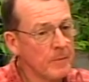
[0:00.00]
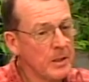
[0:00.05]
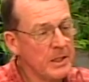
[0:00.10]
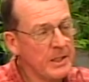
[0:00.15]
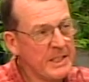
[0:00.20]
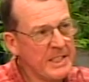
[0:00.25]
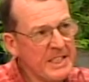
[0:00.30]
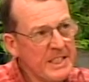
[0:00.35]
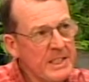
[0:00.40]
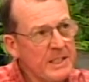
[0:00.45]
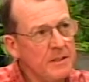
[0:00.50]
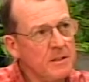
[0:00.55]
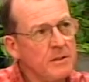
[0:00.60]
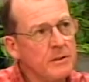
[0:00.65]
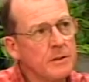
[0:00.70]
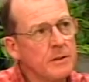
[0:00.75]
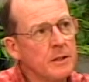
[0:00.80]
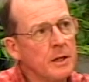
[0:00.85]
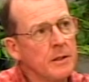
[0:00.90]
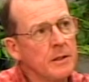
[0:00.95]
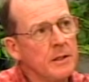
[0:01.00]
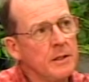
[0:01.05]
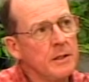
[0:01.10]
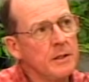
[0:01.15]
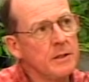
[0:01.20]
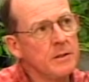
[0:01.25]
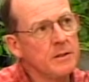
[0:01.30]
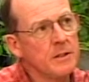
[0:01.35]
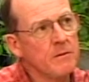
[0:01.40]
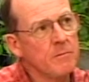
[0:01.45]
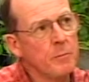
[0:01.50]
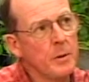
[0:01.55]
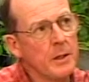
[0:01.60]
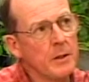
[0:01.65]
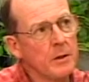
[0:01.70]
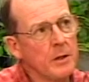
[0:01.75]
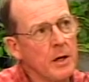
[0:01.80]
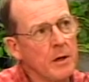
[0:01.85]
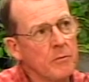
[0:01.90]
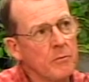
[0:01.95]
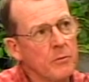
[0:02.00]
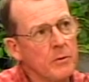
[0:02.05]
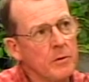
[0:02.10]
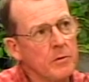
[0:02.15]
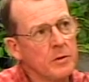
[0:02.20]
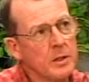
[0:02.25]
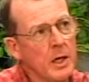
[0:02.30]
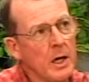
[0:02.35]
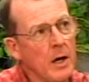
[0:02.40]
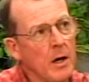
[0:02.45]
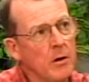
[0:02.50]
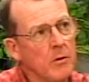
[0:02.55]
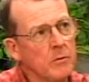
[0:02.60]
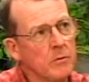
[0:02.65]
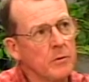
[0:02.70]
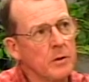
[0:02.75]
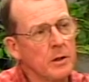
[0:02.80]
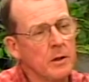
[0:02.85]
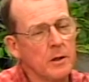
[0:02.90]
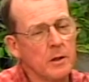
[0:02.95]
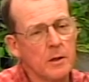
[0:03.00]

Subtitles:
needs studies have been done for the town.